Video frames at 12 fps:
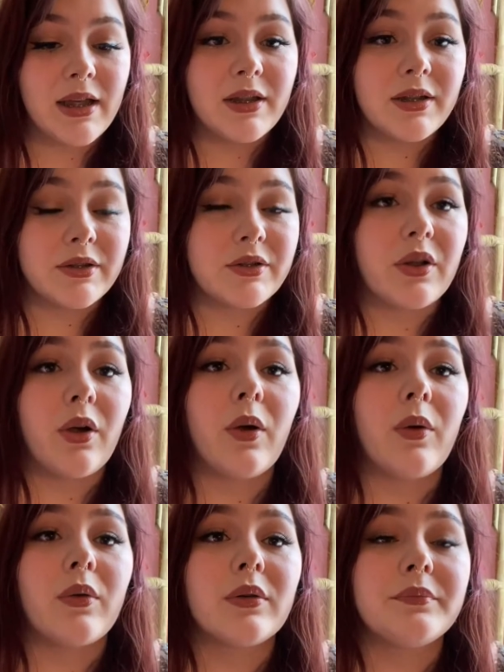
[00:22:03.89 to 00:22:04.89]

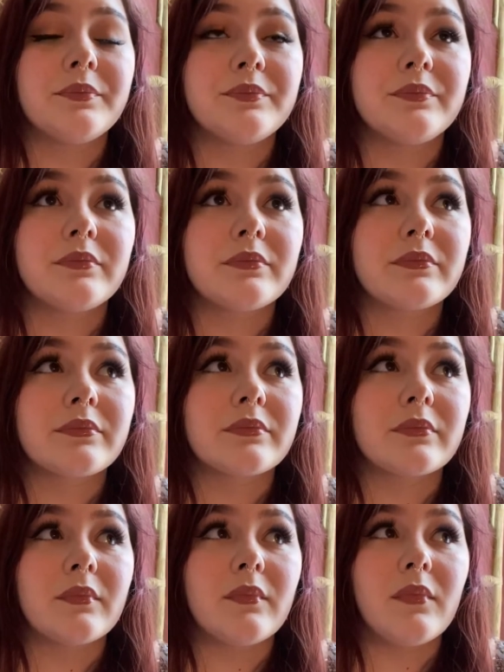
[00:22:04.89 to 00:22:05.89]
So
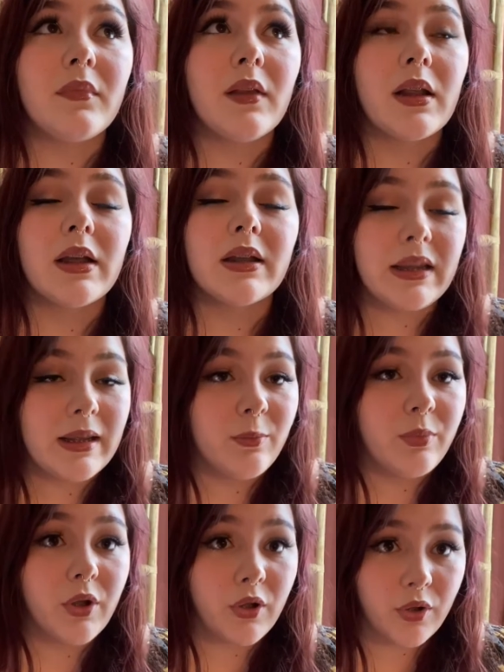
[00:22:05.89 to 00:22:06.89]
keep
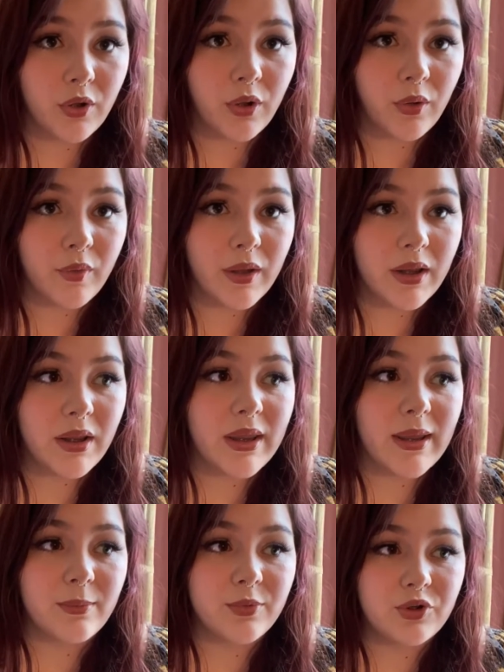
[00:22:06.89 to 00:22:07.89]
going,
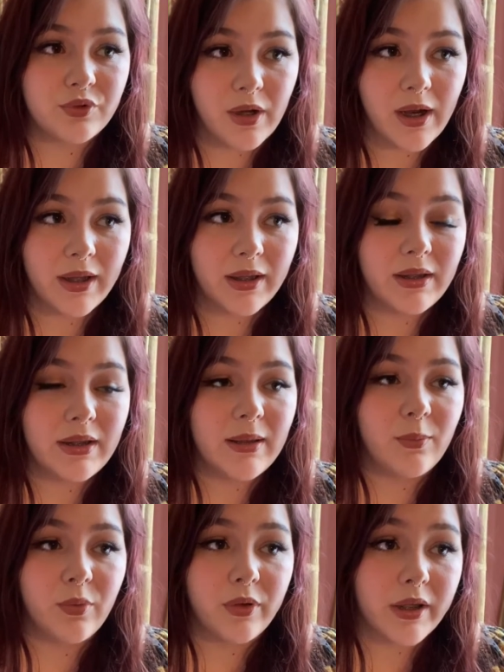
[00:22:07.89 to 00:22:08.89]
keep trying,
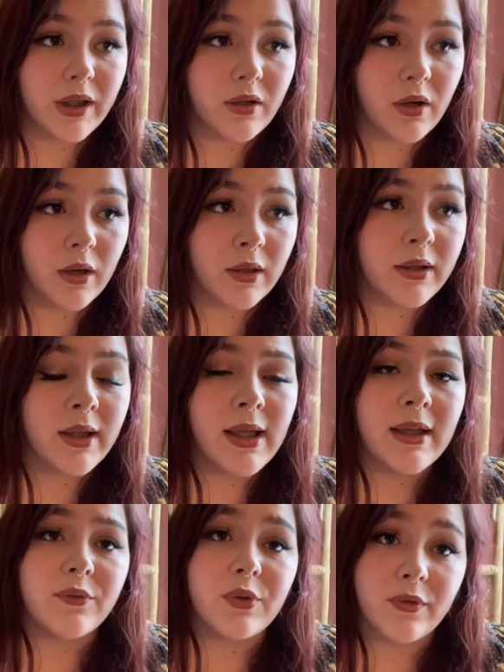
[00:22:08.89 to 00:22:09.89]
keep working hard.
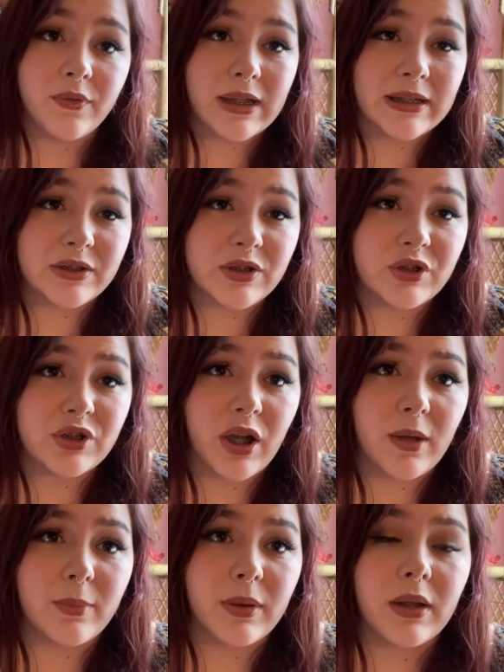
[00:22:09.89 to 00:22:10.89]
If you have an Etsy
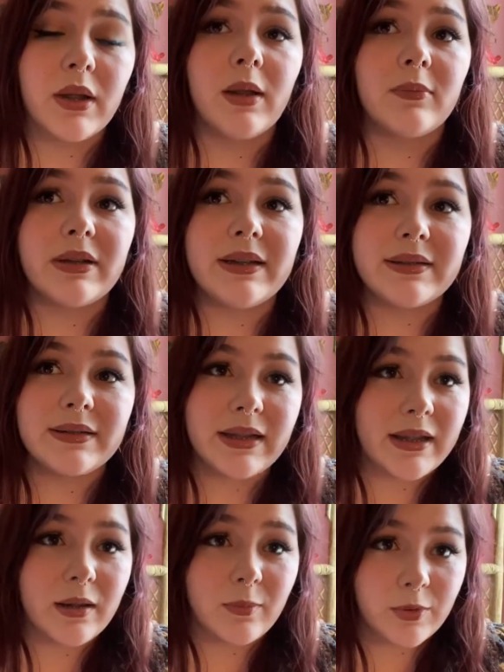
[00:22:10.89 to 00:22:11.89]
shop, please
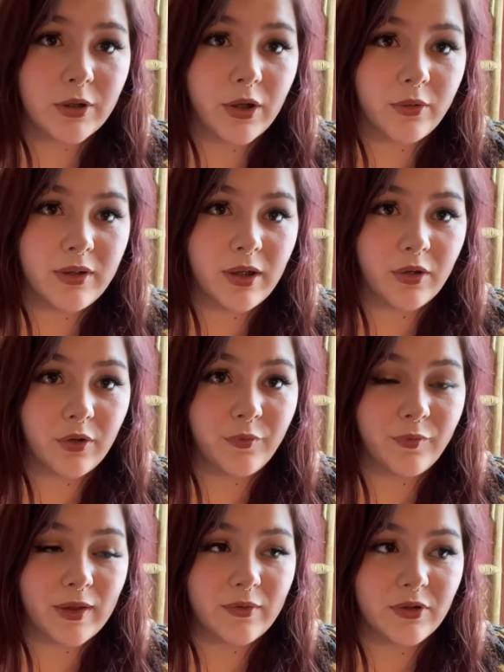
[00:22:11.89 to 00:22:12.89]
link it below and I'll go
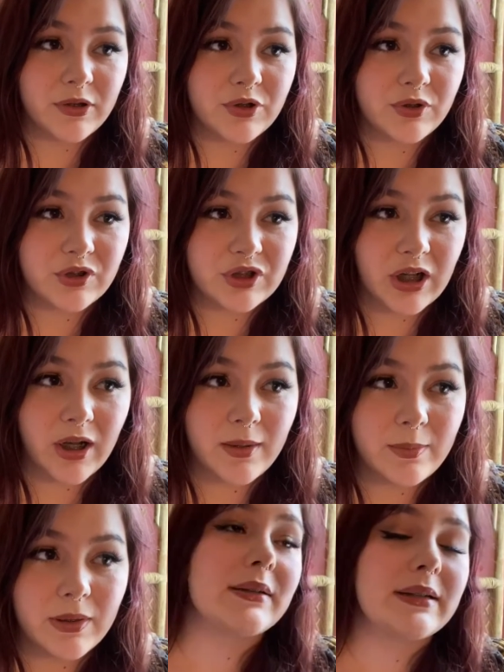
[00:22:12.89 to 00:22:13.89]
favorite your shop.
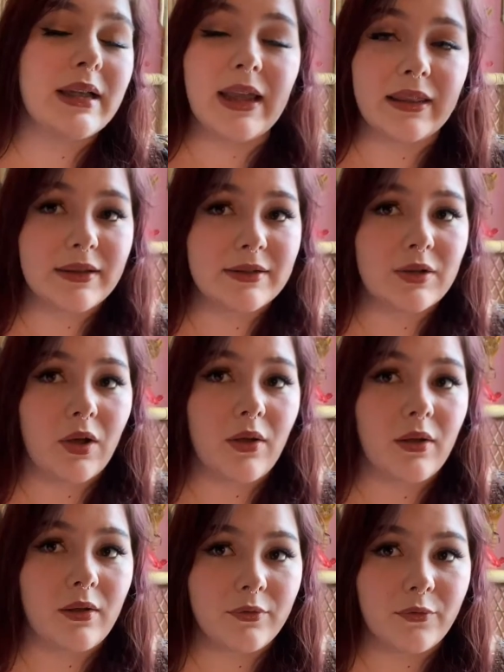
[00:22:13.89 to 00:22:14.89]
And yeah, that's
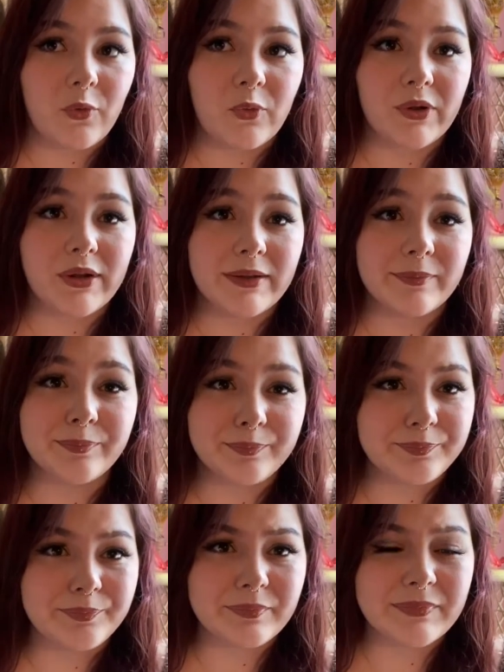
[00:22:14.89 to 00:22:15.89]
all for
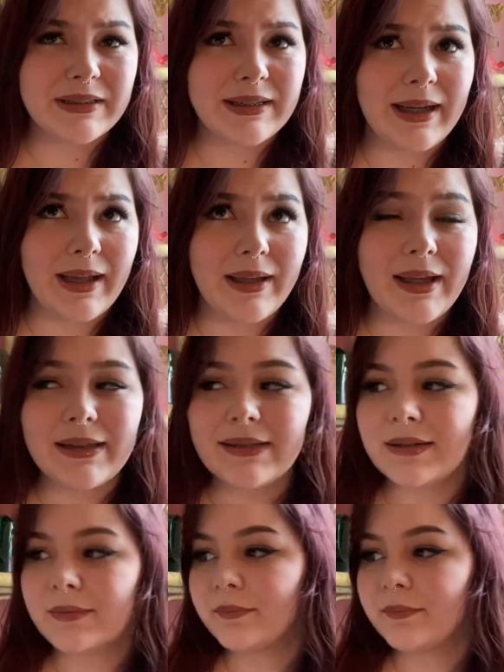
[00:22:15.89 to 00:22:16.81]
today, I guess.